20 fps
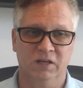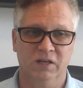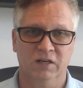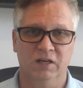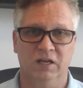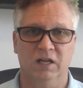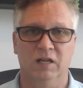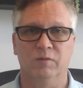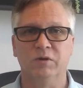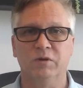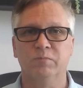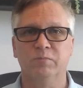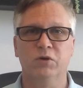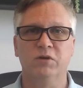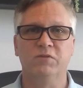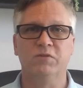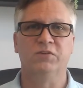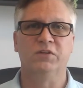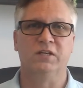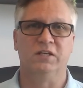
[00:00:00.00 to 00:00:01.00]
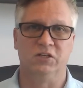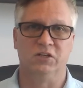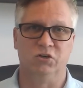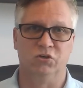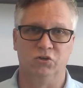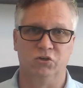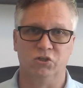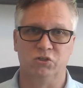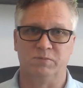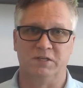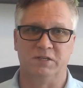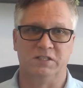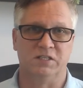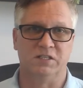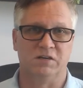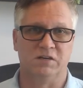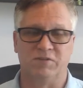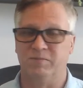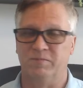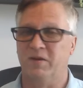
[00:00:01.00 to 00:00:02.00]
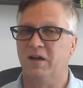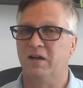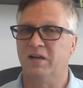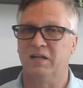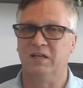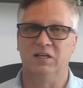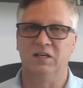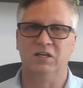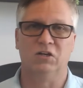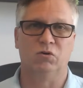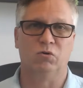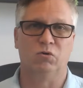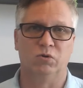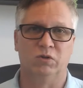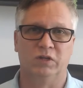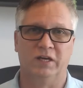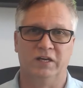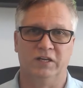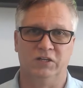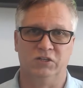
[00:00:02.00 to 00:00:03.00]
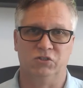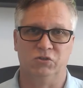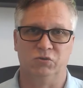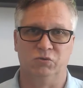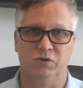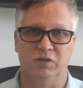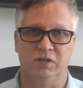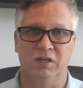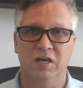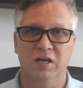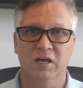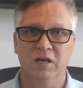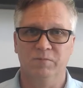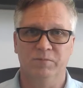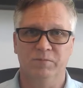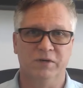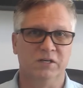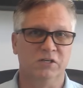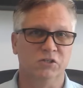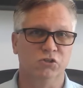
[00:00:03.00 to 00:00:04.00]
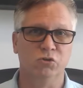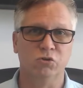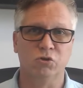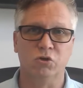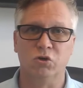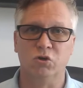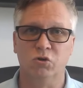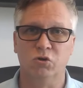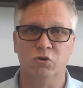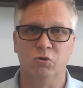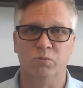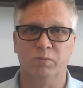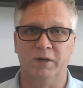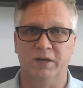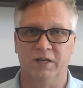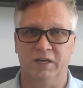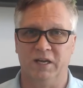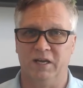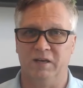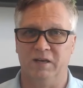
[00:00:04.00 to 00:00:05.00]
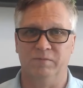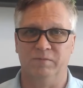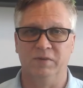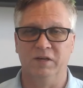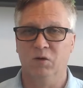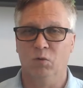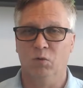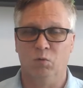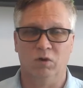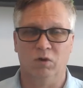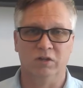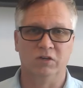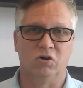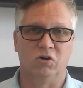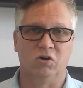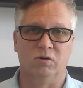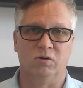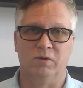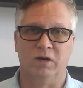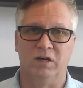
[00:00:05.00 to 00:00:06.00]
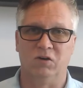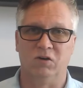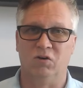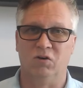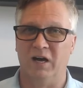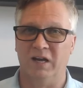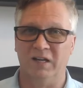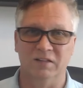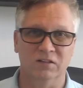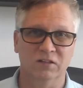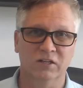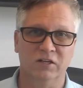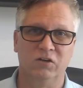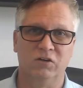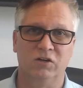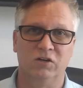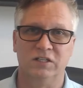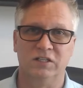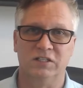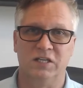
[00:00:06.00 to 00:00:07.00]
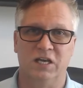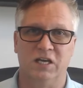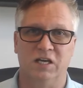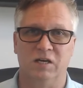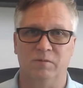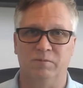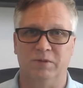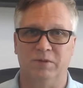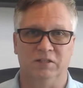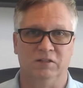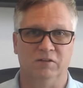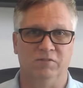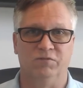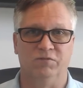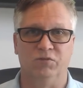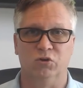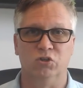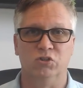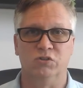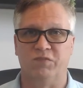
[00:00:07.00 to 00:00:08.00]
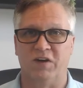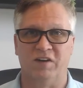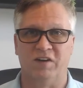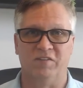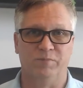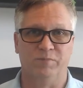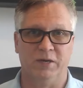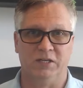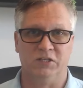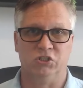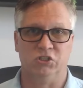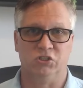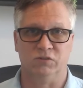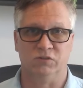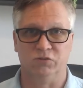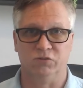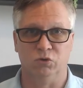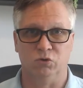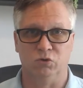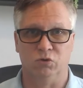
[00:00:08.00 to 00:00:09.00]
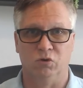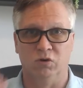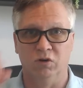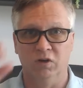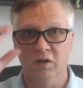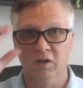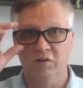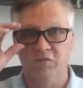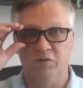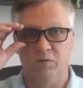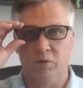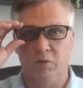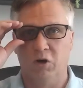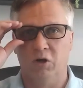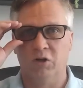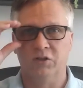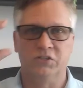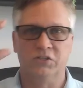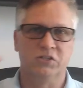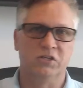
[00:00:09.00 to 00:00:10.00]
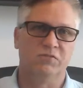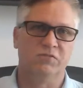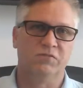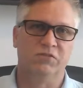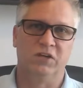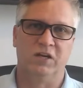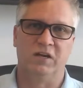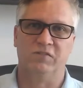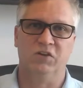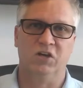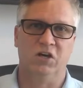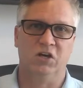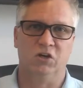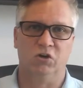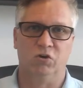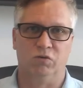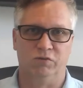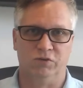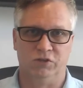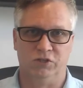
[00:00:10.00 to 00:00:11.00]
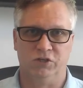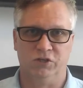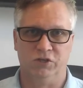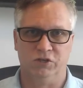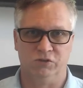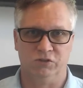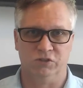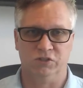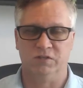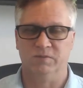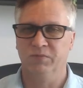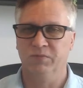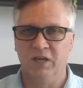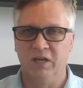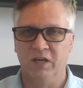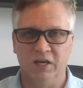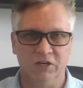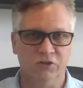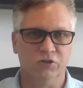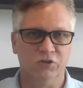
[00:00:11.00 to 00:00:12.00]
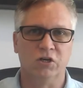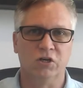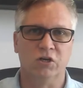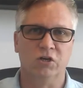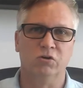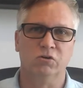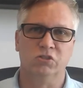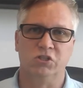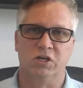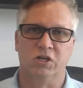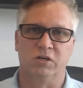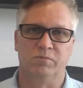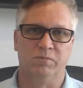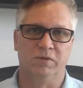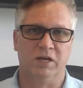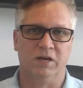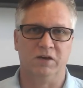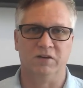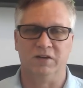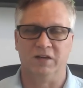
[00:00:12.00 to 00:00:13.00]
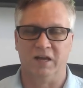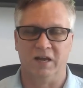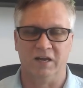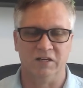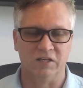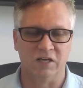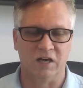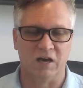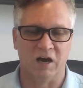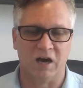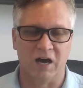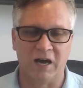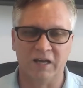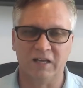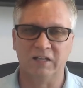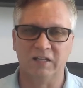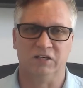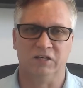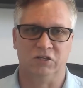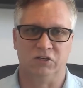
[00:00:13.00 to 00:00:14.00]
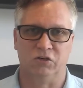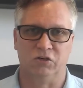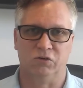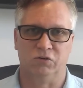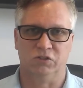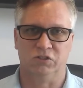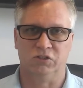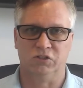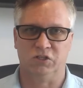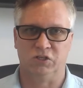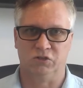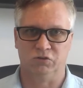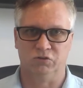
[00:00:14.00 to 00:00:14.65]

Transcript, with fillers: Now, let me briefly introduce myself. I'm not going to get a whole lot into it because you can Google my name, Wally Carmichael. I literally take up like the first five pages of Google from all the stuff that I've done over the years. And you can go check me out, and I highly encourage that you